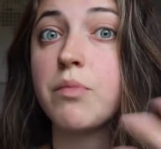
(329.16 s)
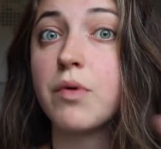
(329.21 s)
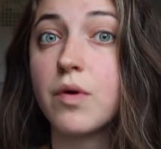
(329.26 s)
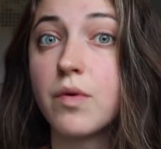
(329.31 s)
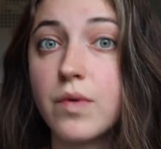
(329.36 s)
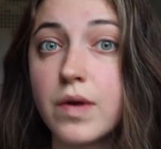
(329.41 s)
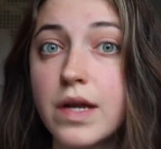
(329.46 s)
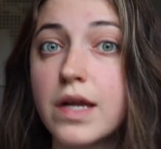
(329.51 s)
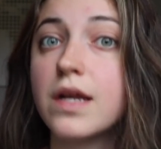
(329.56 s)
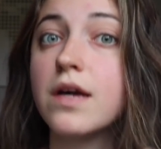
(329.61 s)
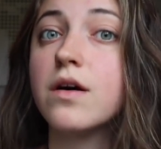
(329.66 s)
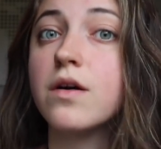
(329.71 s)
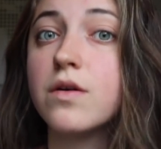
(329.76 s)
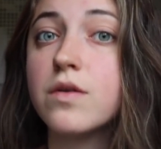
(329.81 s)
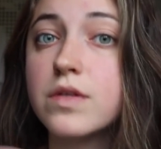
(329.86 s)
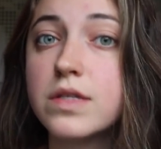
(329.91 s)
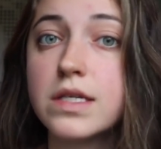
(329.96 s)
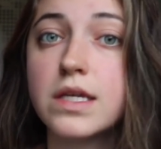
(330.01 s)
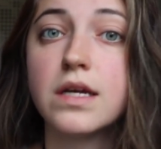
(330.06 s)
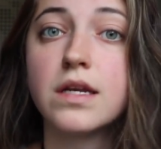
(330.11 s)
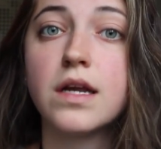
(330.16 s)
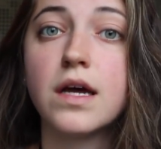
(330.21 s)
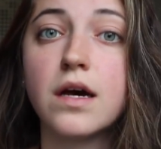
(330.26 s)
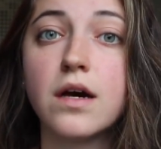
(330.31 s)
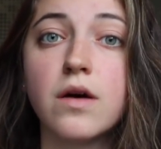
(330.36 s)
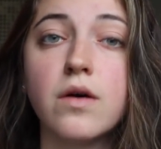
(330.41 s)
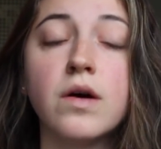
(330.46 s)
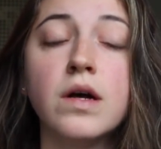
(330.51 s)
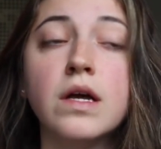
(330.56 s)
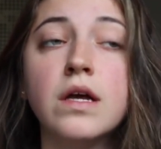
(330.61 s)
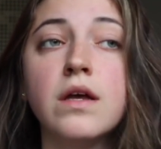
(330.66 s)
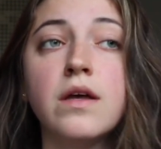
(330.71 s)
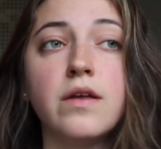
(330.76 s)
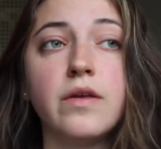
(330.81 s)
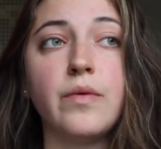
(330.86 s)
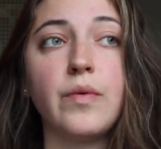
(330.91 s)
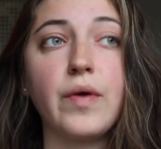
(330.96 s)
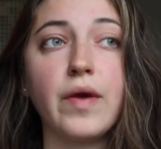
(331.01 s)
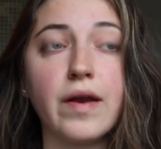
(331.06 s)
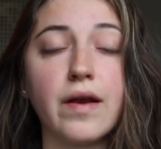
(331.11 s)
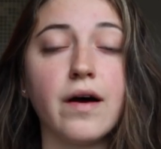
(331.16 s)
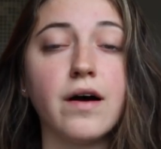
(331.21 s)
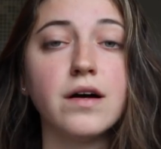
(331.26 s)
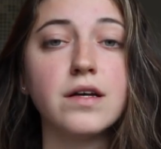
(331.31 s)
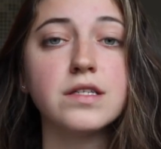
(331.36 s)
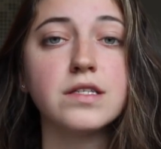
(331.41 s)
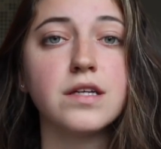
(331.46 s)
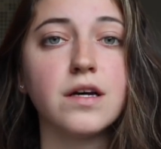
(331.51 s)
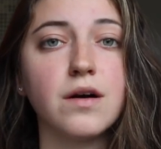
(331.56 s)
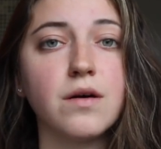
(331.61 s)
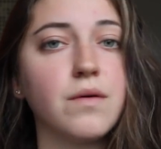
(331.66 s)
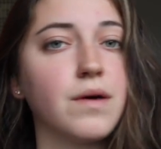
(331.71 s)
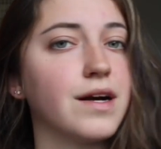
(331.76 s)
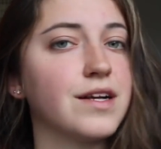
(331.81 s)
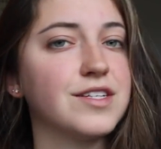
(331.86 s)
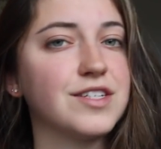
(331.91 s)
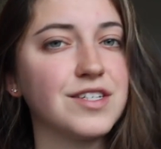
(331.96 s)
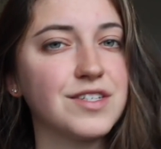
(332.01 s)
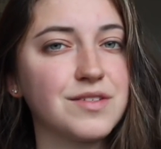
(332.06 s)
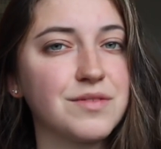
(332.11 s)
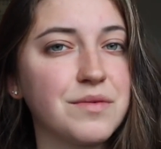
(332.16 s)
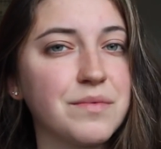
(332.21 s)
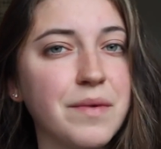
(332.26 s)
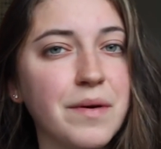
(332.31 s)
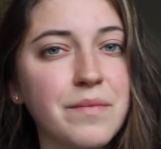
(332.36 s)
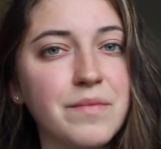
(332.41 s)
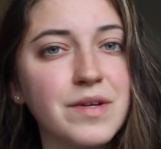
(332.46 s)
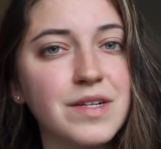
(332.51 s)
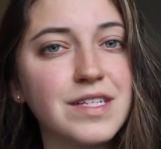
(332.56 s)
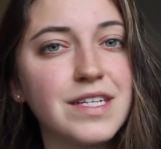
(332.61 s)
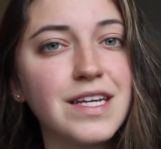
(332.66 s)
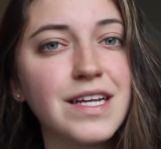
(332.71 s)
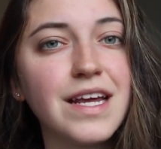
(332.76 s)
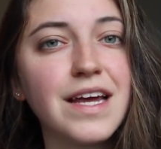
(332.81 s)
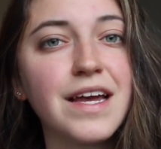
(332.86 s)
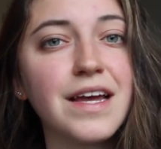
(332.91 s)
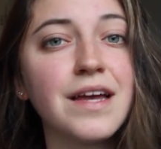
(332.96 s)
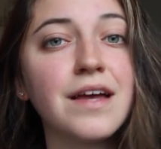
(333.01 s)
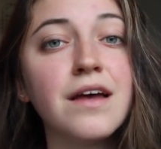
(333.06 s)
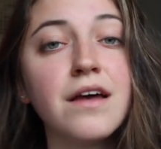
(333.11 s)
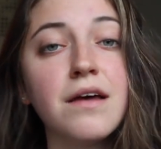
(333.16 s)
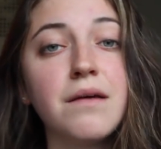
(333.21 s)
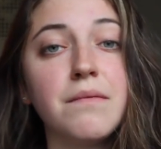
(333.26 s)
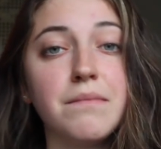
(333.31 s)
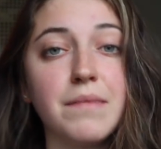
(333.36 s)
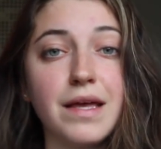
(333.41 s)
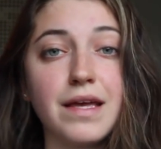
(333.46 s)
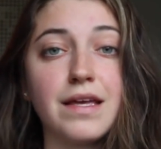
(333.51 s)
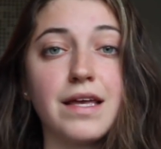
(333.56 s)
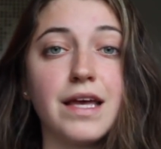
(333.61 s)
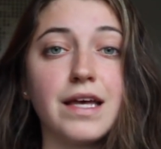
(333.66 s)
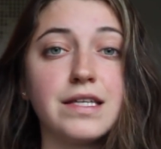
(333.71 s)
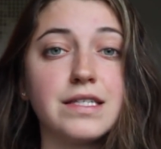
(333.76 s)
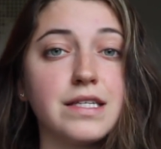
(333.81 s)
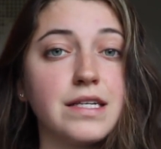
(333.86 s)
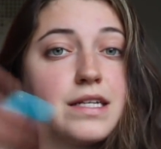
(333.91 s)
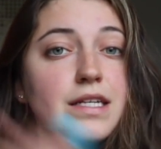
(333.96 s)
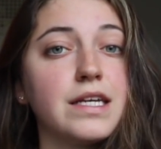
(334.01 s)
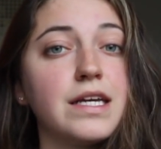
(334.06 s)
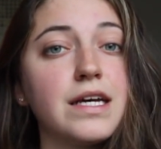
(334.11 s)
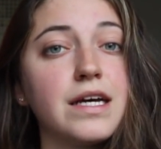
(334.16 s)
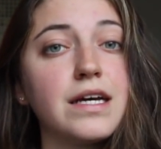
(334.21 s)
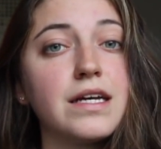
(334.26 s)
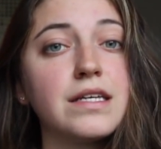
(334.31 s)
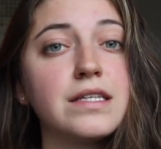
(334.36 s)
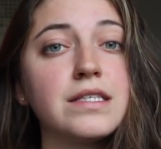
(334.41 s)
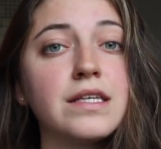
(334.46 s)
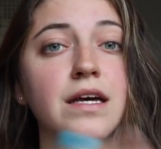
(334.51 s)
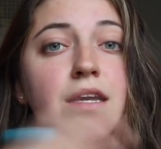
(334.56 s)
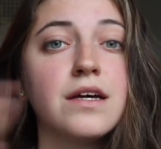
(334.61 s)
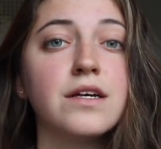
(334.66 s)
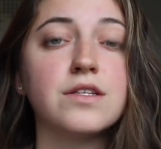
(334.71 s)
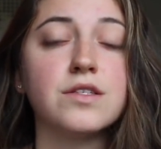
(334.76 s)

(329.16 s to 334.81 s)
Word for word: burritos, you know. You can also, I just remembered today, make quesadillas.